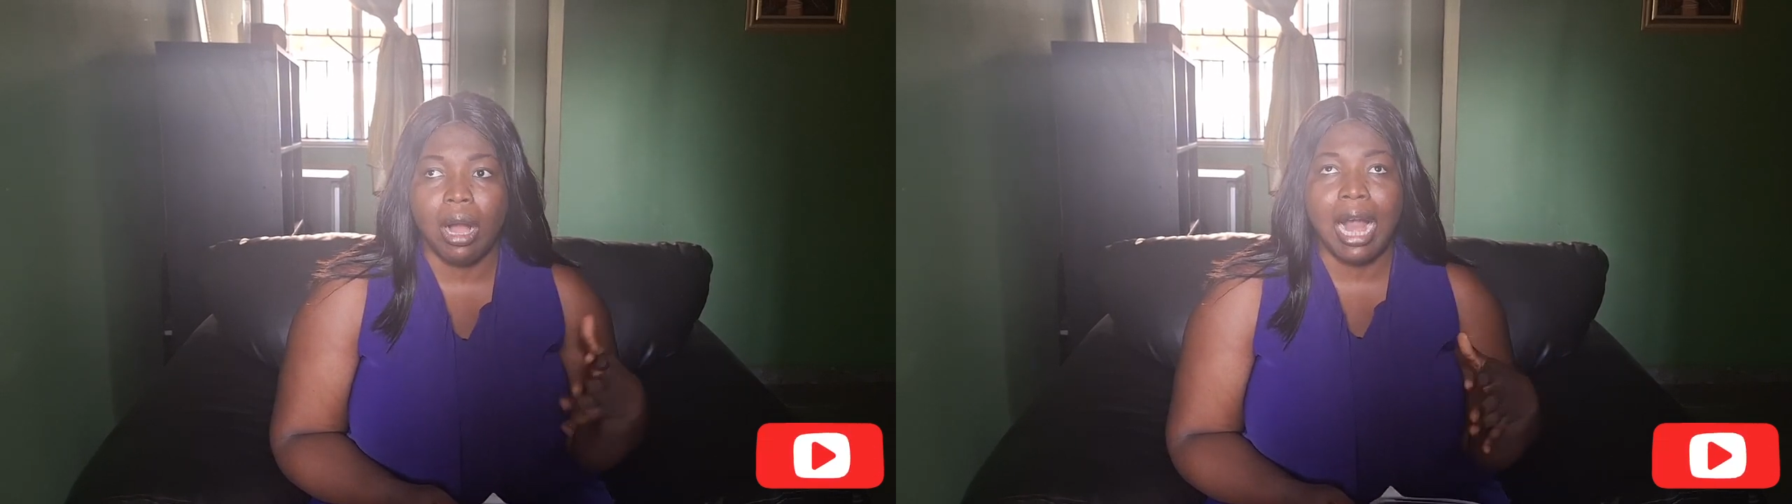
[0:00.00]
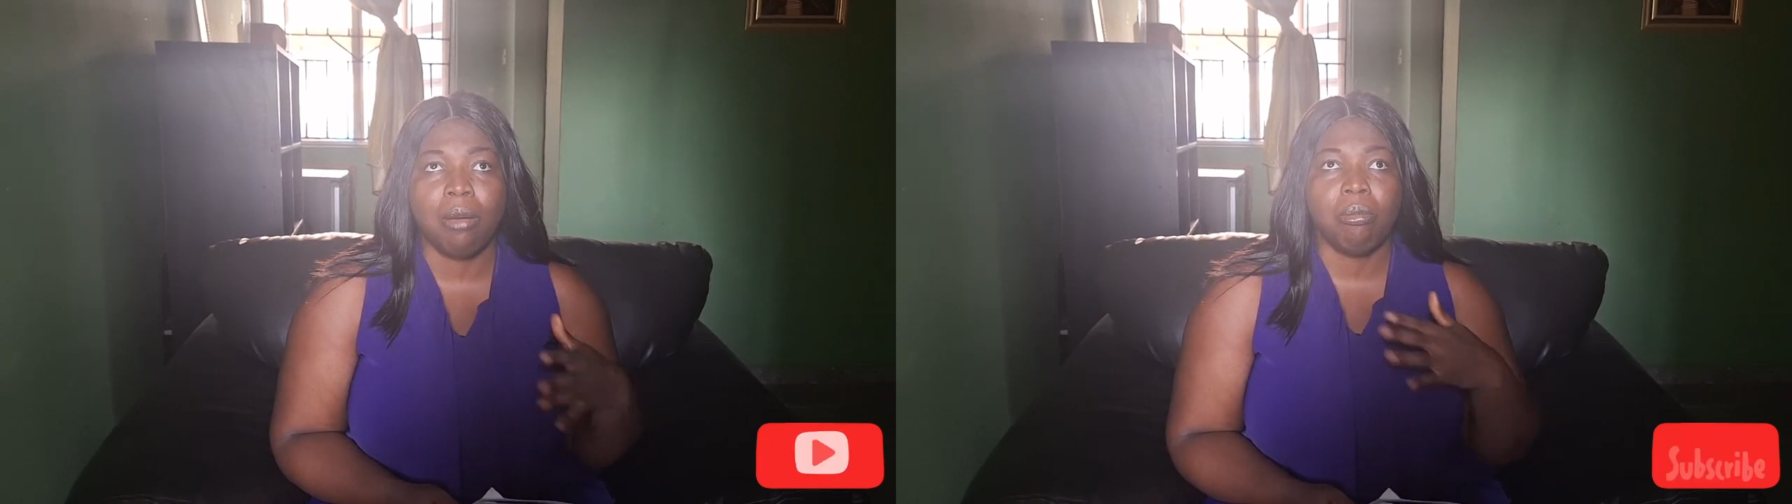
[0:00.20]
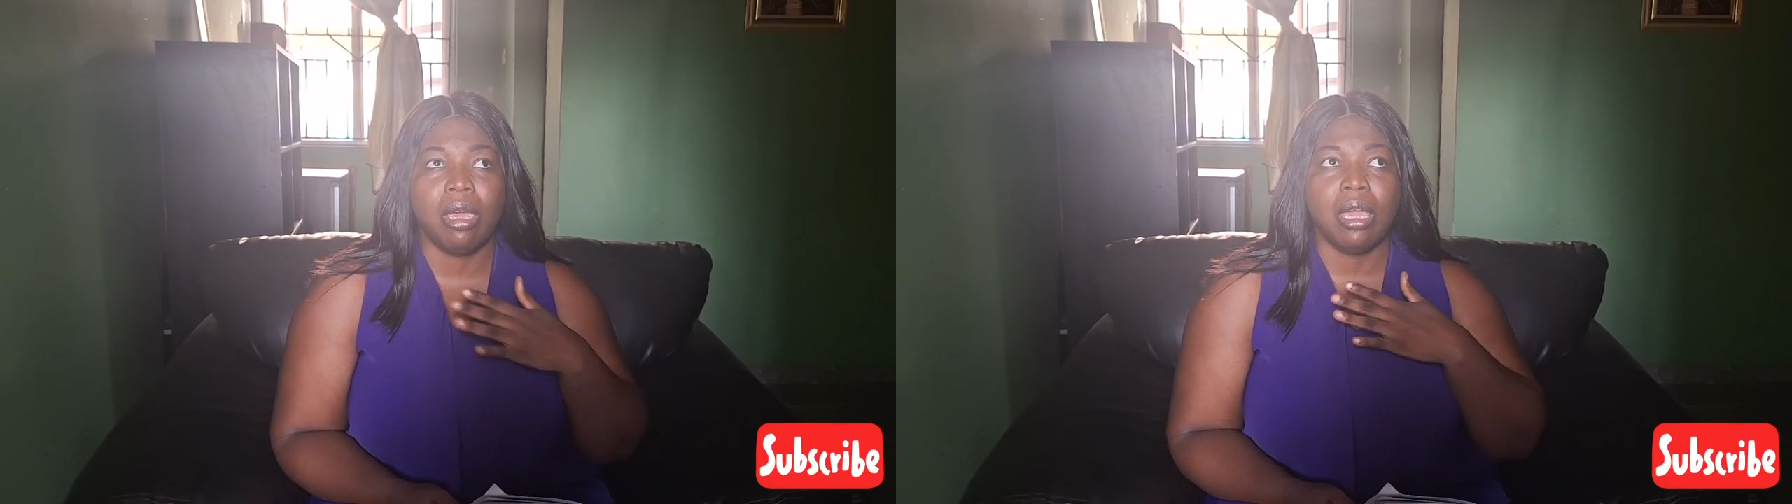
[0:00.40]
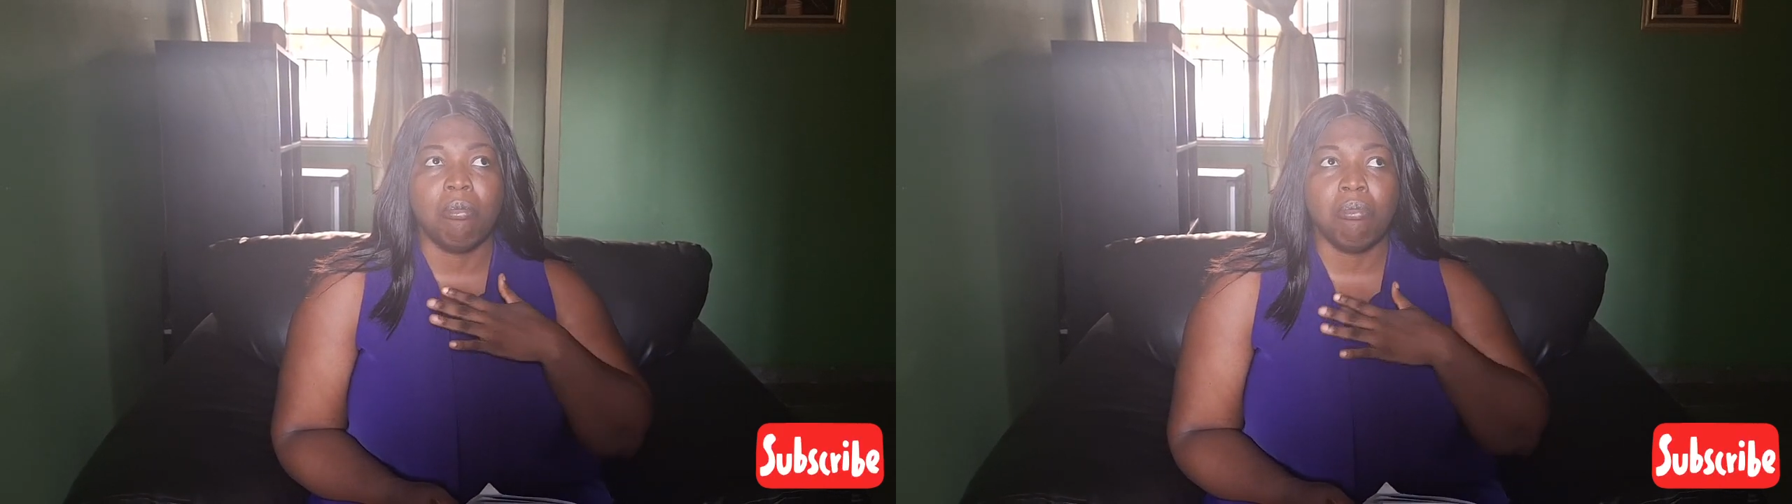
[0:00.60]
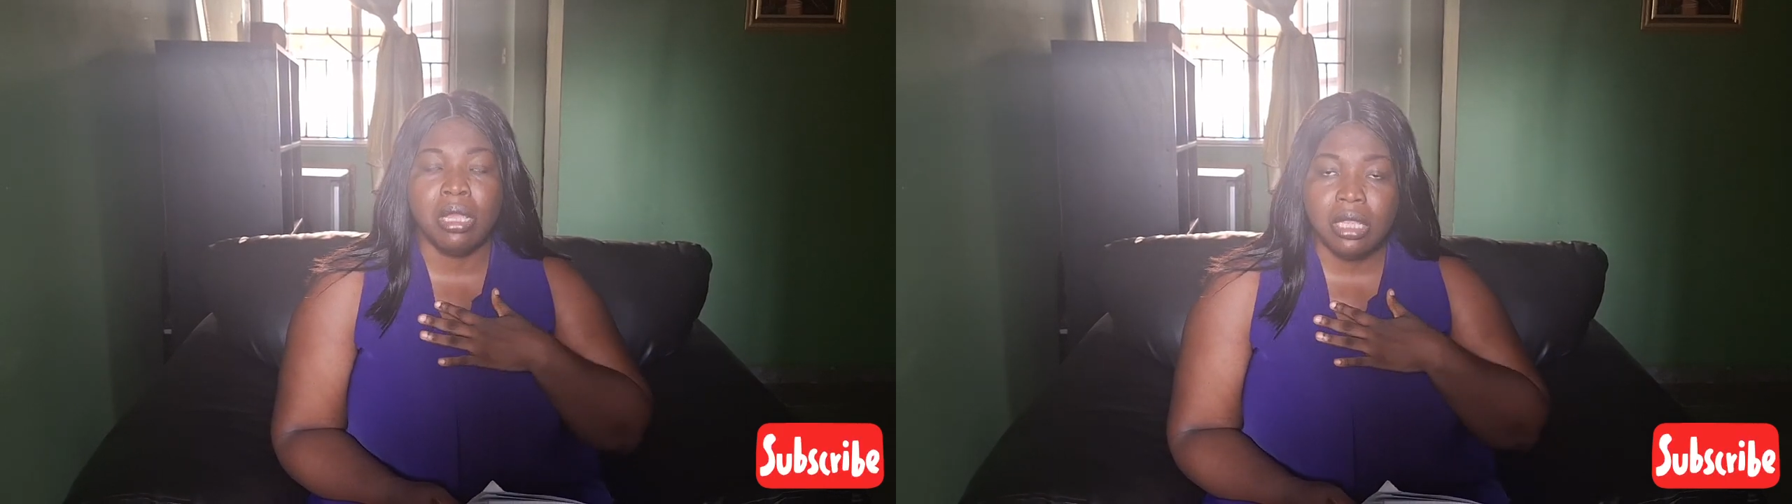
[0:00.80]
I'm a
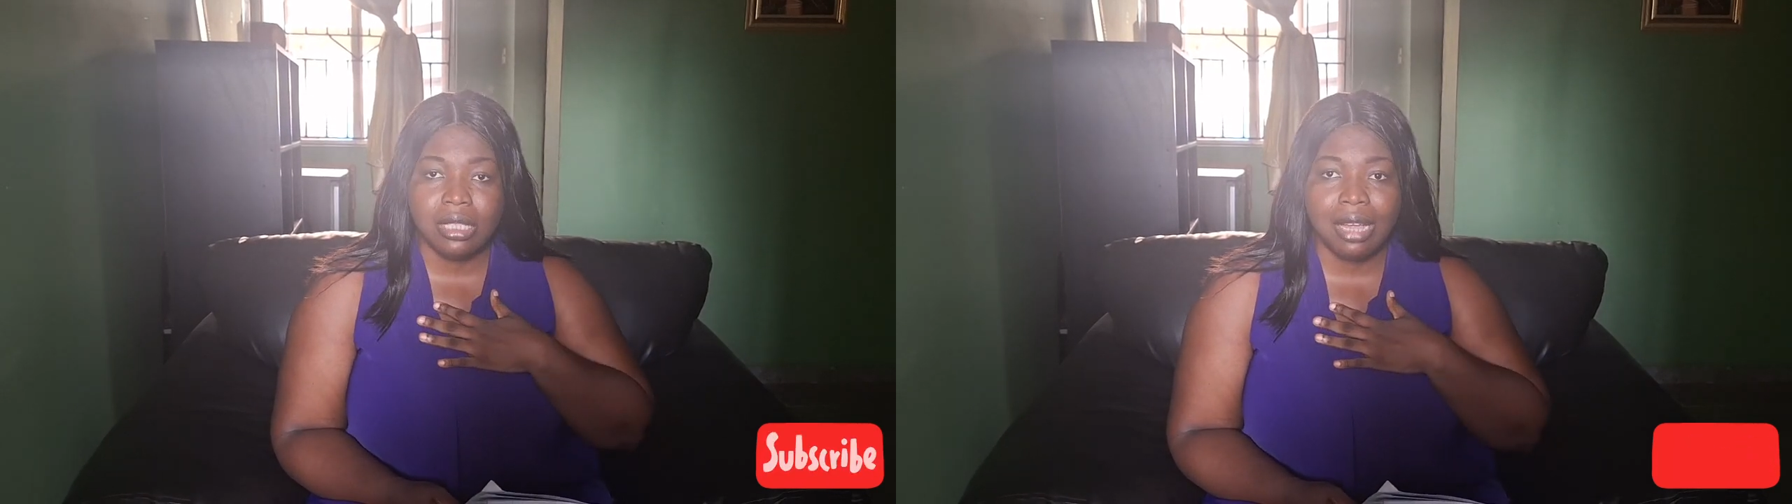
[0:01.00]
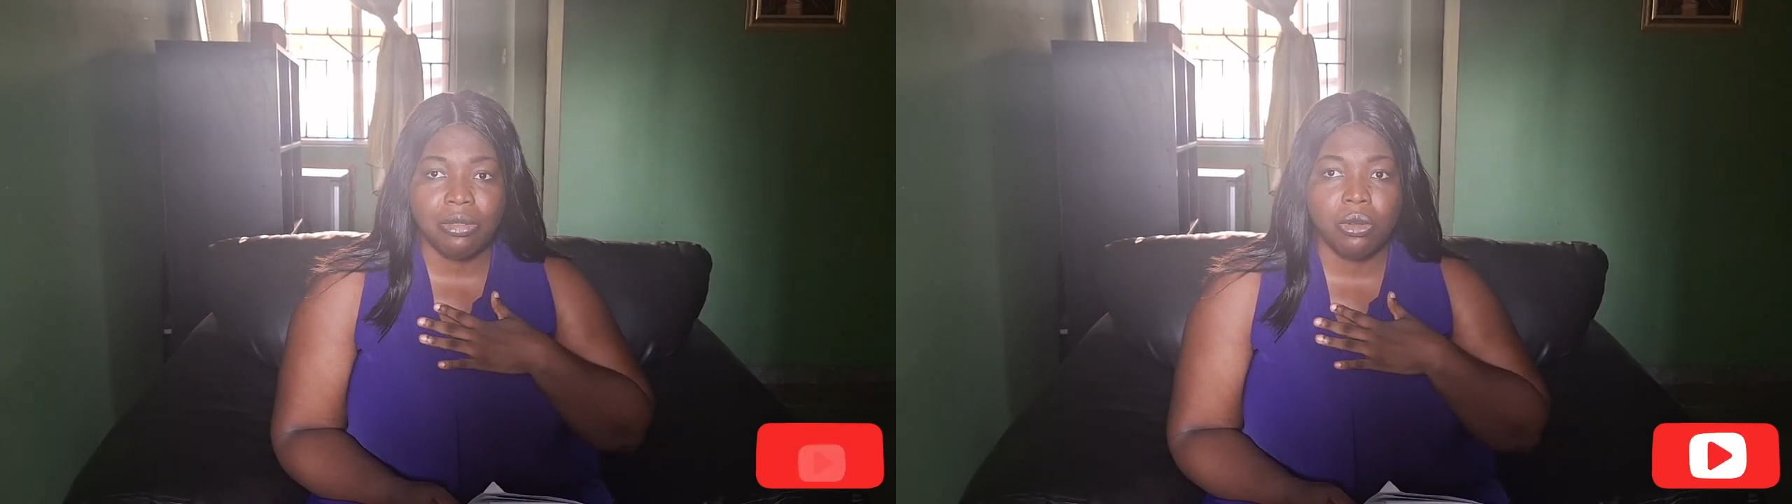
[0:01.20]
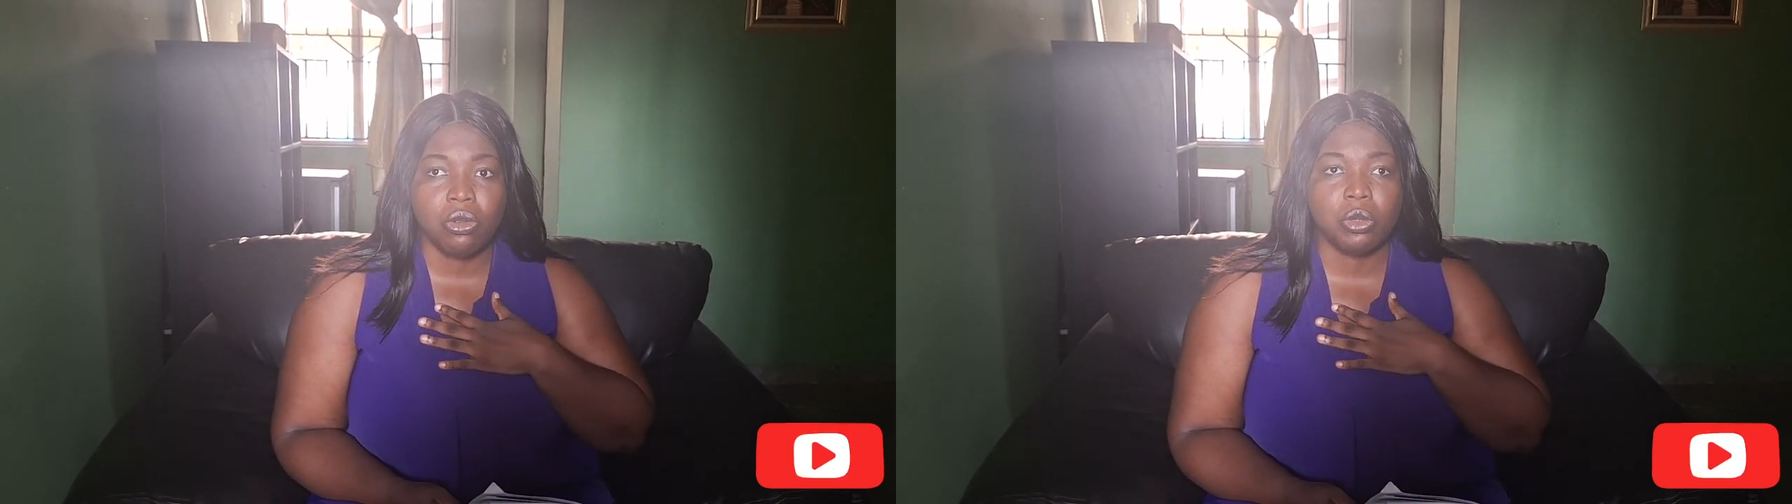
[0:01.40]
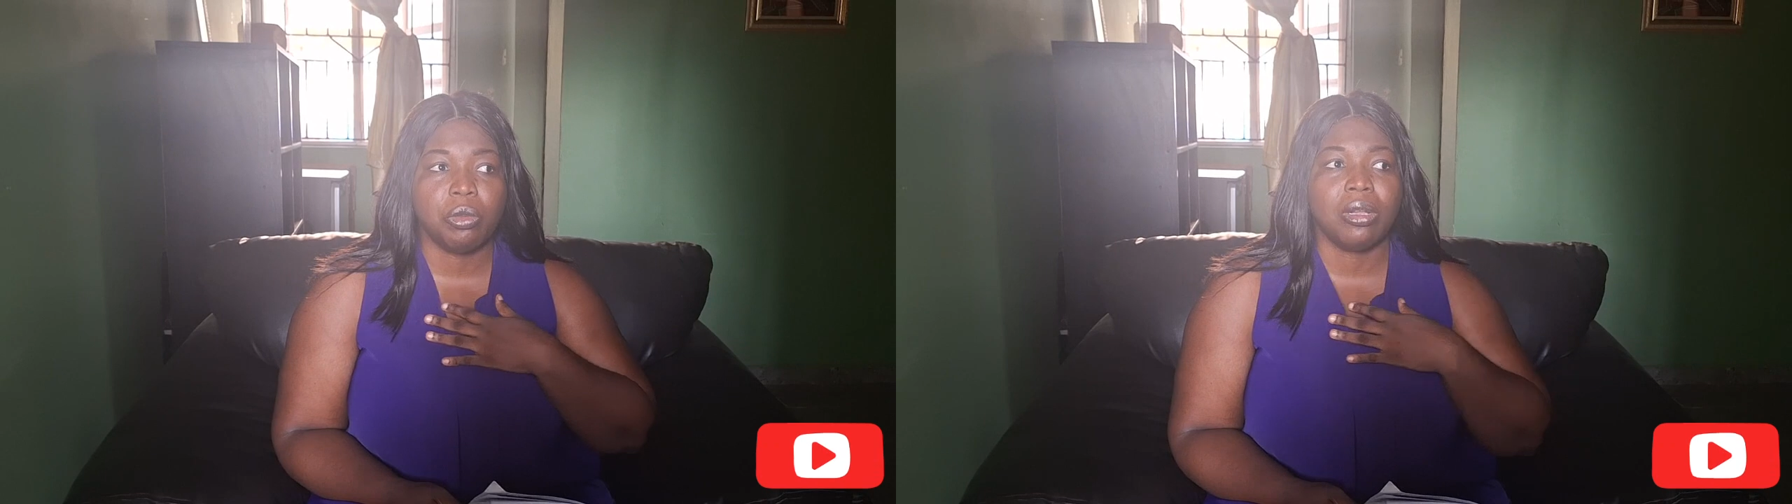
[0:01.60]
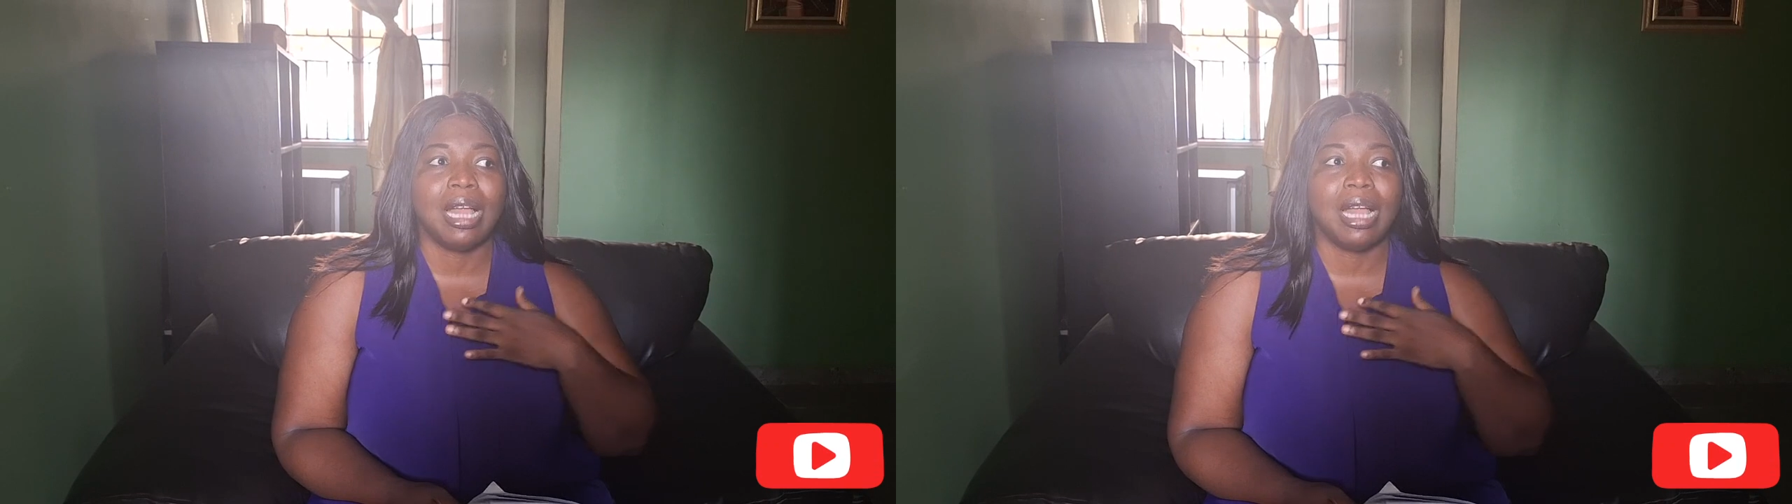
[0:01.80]
minister of the gospel,